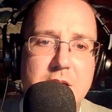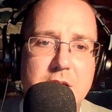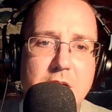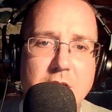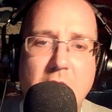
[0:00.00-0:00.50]

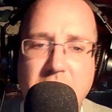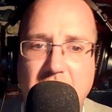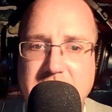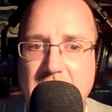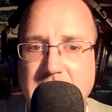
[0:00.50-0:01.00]
a lot of
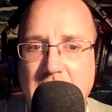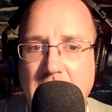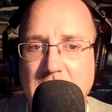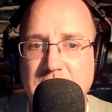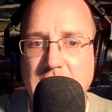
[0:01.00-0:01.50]
that
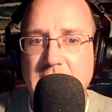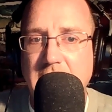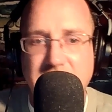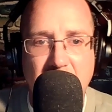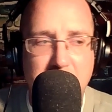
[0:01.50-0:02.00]
technology
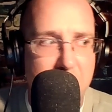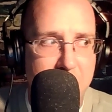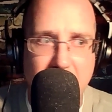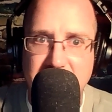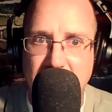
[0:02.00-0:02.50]
has not been
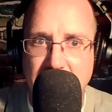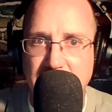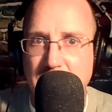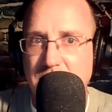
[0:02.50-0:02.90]
passed on to us.